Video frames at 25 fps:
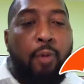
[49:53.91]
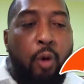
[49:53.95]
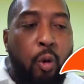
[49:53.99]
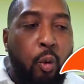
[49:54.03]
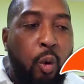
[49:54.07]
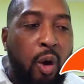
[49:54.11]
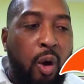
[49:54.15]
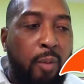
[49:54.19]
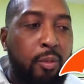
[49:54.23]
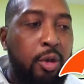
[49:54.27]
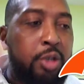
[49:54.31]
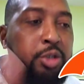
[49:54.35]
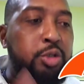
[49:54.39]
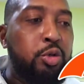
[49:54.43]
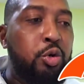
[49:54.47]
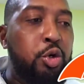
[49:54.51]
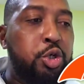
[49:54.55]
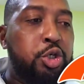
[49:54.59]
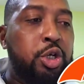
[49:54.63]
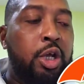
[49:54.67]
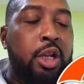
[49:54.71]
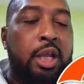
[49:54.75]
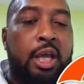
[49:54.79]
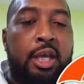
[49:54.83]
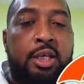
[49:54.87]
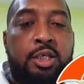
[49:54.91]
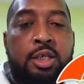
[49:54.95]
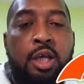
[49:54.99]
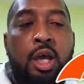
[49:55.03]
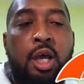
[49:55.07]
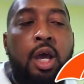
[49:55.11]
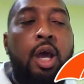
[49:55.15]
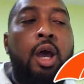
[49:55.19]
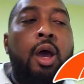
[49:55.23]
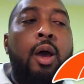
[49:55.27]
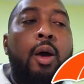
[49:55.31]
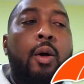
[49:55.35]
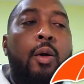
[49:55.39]
One more solution is,
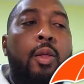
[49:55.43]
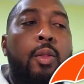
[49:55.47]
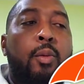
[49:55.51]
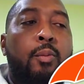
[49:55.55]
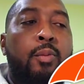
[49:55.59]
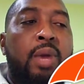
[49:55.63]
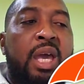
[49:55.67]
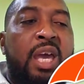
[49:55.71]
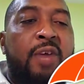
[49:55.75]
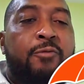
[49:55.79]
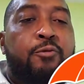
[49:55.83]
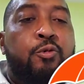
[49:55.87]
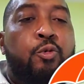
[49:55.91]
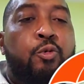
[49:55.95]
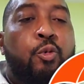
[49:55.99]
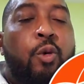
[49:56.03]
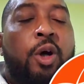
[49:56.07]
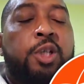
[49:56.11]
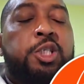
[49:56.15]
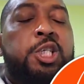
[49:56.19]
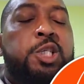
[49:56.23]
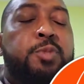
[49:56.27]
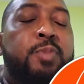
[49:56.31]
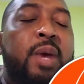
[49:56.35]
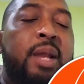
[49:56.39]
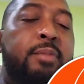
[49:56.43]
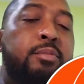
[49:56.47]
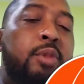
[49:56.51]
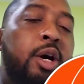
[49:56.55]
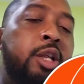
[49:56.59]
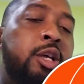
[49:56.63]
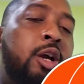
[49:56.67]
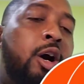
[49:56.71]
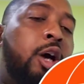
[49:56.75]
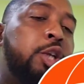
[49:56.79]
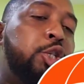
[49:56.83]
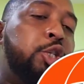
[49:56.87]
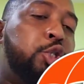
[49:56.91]
if you want to spend
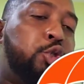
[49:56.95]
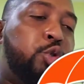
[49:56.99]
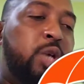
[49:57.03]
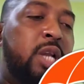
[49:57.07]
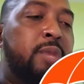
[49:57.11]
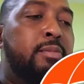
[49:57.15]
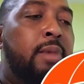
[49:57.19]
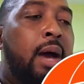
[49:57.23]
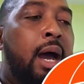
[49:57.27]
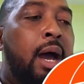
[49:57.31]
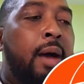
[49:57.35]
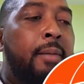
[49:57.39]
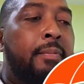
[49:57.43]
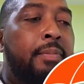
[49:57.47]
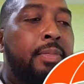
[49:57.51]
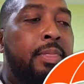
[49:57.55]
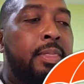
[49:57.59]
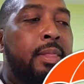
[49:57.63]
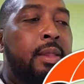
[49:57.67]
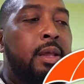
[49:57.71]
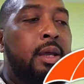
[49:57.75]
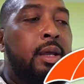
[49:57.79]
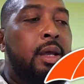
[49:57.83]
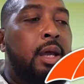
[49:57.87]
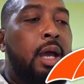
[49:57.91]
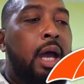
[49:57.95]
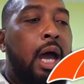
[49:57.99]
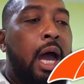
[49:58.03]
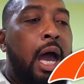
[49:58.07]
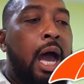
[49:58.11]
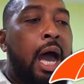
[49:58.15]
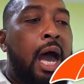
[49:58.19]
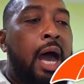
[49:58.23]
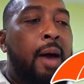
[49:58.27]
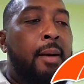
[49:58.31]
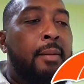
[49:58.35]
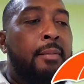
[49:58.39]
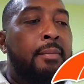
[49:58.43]
money on Trinma,
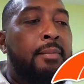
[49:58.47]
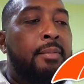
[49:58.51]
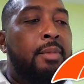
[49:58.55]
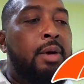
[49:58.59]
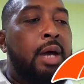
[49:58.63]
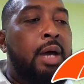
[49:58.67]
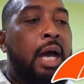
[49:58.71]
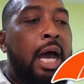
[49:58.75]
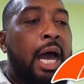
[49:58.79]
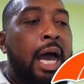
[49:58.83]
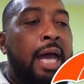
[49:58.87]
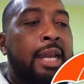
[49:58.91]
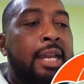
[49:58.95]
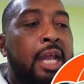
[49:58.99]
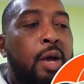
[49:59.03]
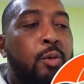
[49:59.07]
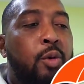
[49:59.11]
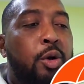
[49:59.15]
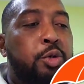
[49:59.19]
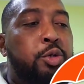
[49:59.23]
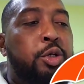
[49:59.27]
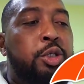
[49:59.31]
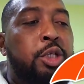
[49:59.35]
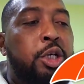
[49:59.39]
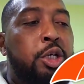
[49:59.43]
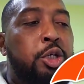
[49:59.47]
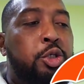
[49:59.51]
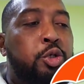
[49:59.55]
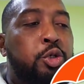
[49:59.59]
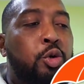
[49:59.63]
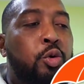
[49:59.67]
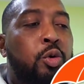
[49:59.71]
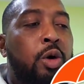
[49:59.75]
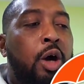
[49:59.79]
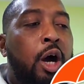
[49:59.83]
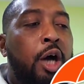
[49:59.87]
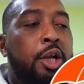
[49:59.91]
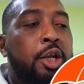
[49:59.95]
And then what we need to
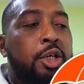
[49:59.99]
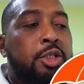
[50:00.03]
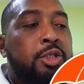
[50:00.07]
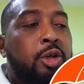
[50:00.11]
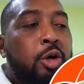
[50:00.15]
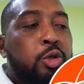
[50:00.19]
do on the